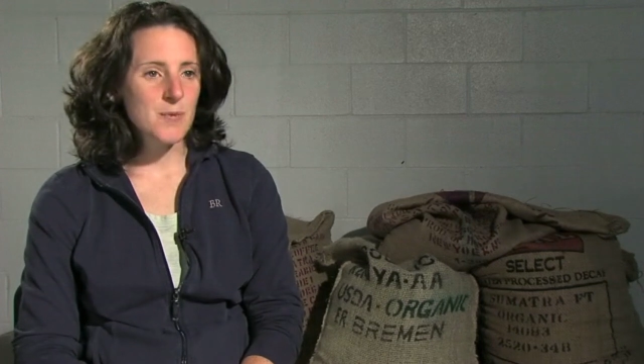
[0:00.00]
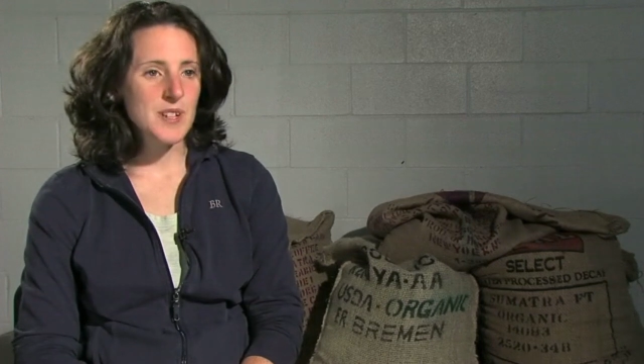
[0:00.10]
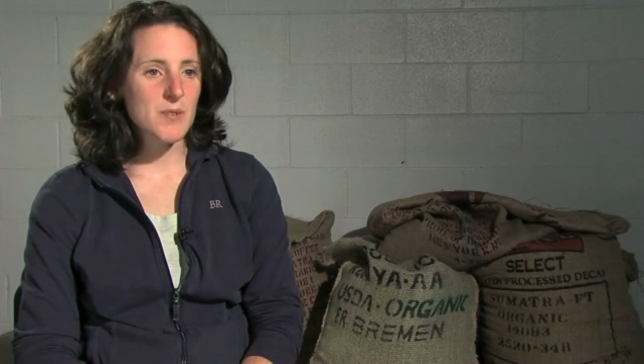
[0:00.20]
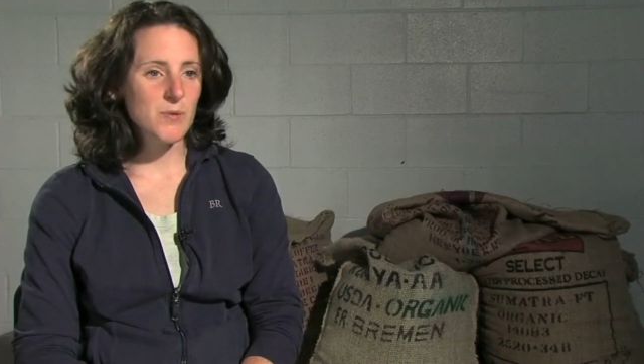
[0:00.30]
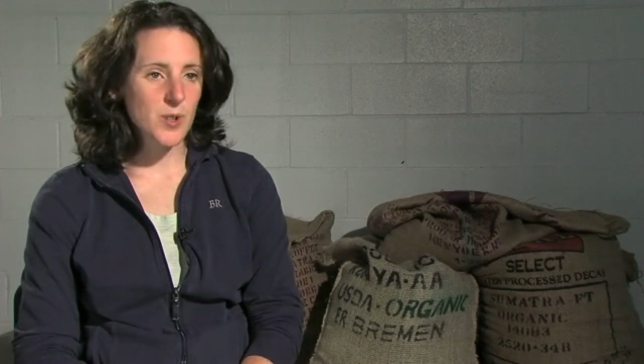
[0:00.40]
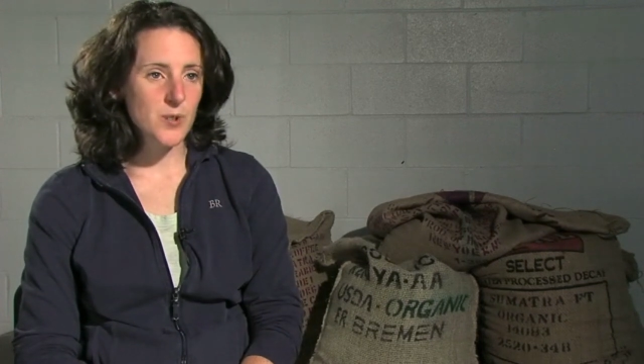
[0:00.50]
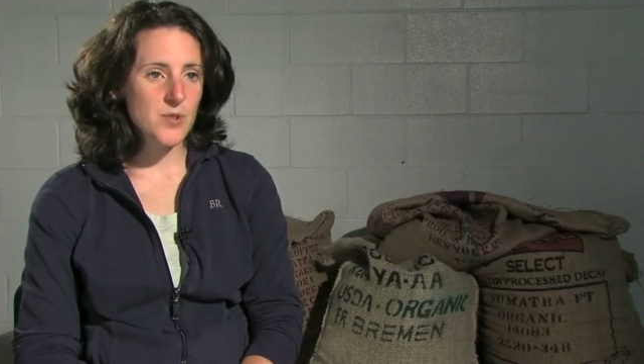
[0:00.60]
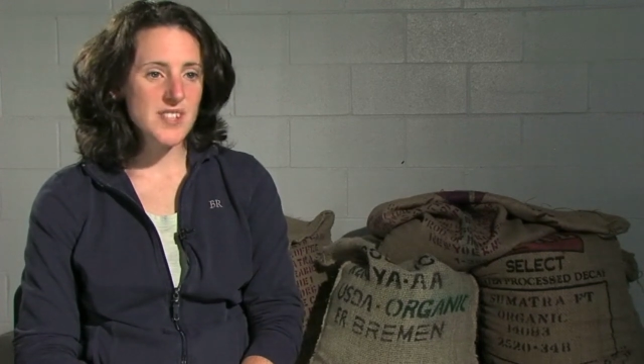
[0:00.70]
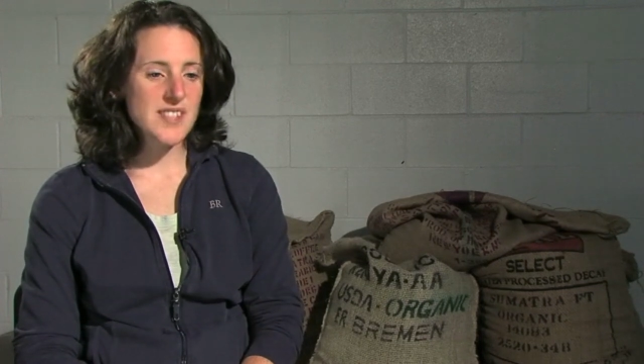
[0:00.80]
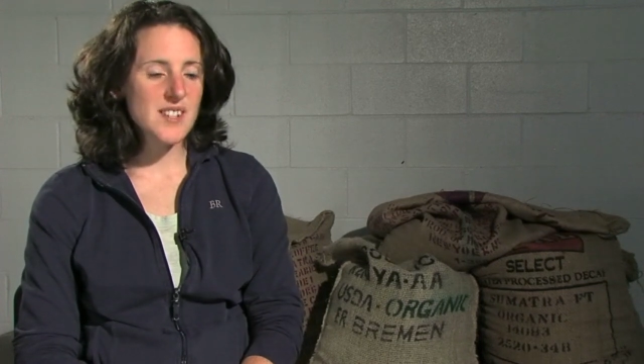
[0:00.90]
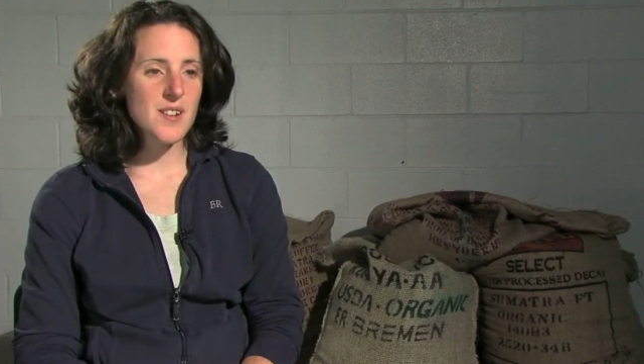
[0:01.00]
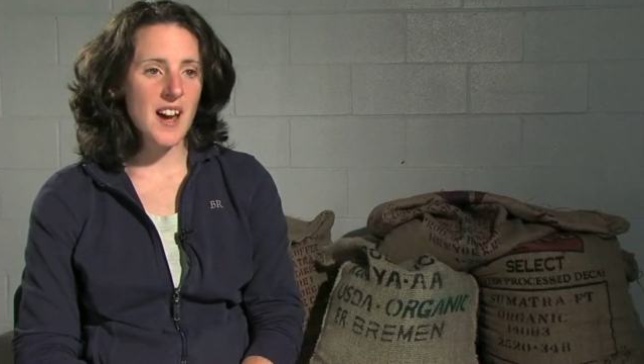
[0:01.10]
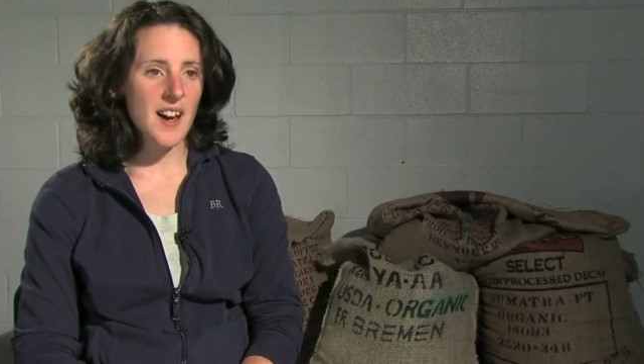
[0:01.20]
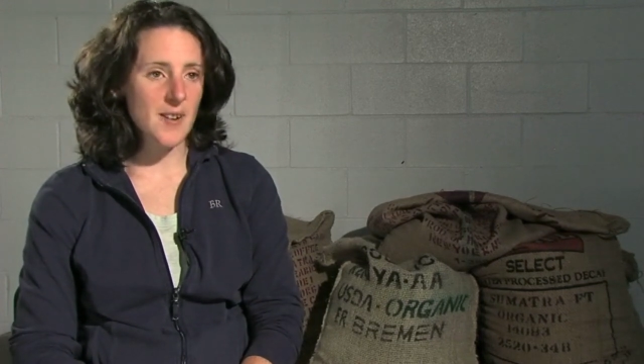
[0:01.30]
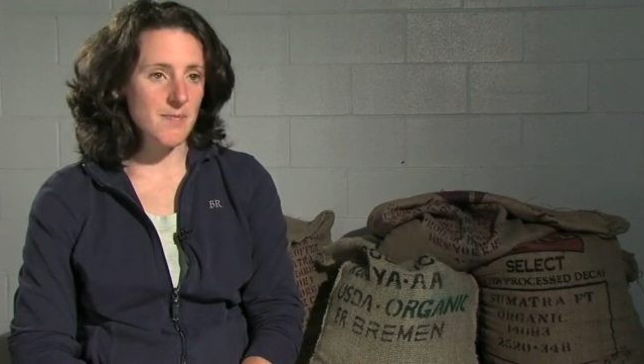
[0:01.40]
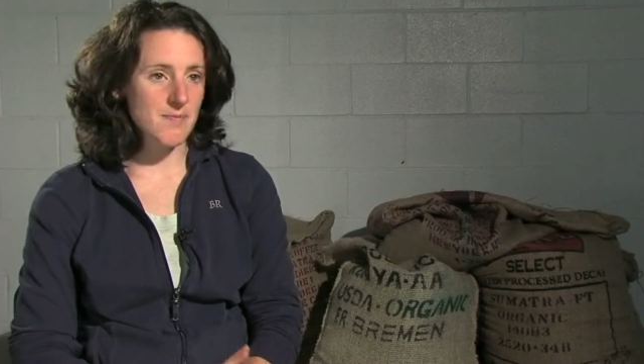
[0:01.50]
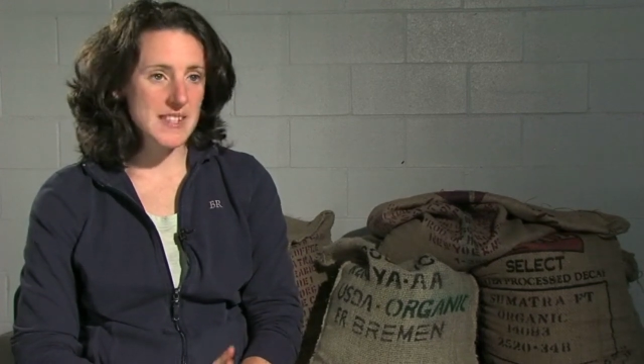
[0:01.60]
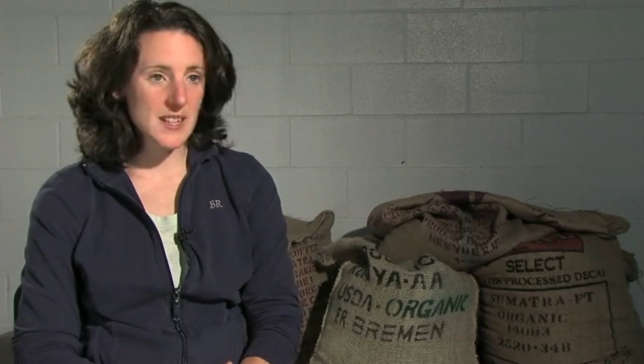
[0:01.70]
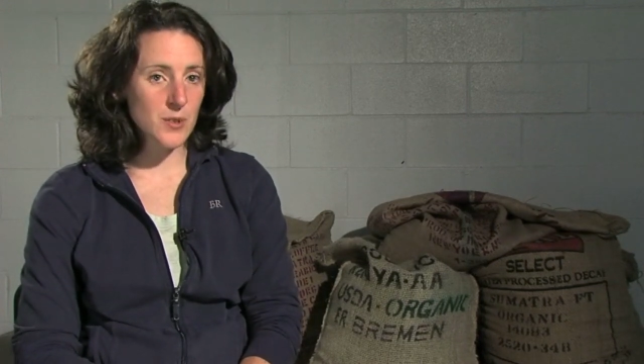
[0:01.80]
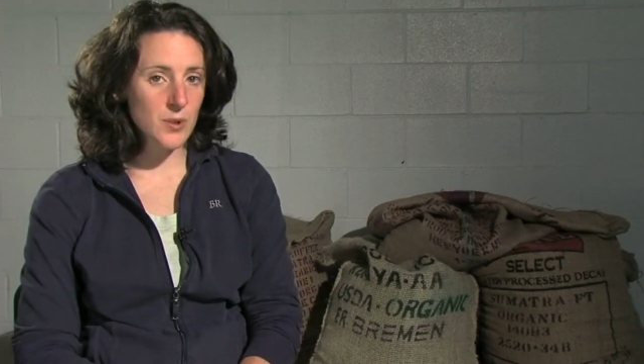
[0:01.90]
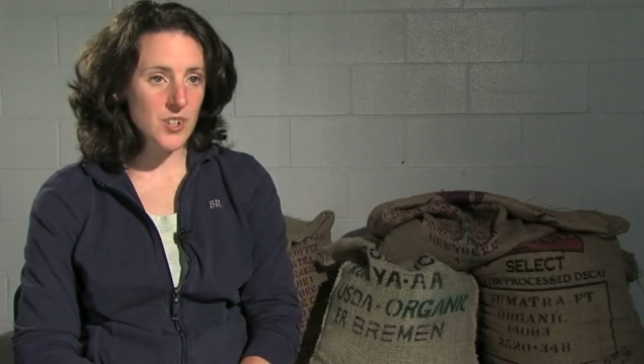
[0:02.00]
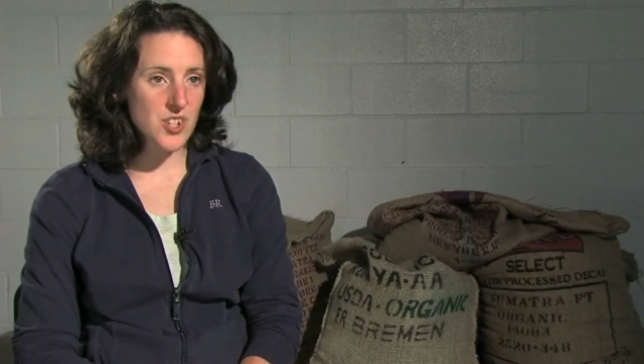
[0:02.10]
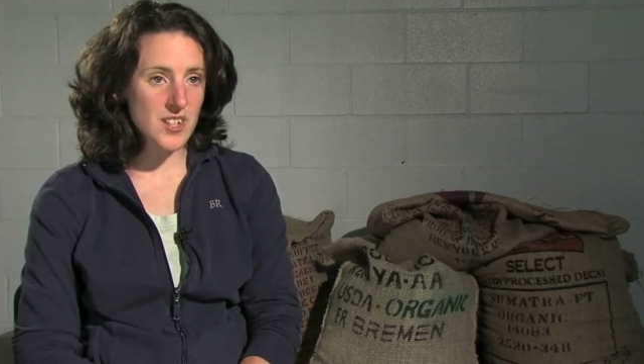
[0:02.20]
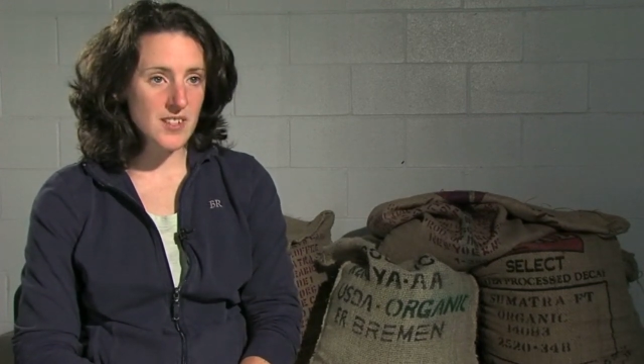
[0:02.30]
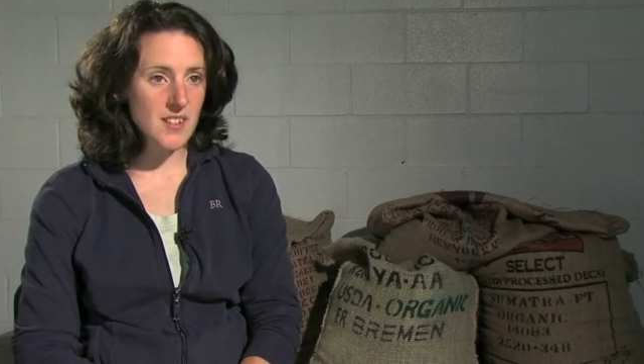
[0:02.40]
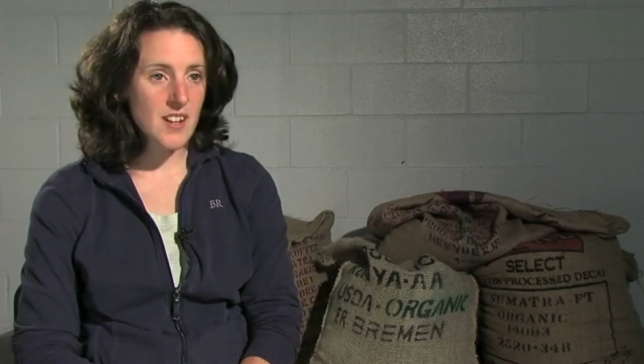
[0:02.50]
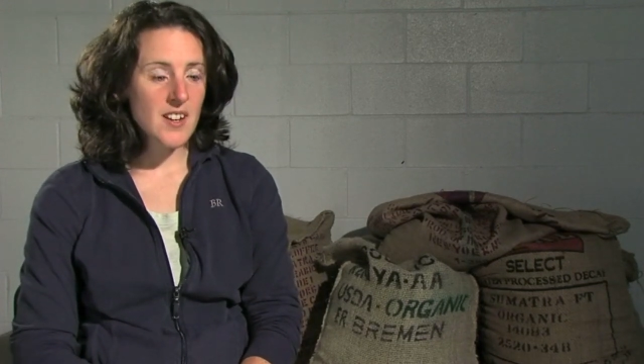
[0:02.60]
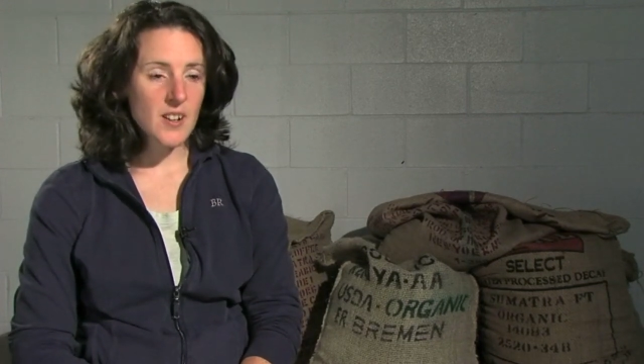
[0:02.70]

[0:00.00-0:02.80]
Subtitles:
we roast single origin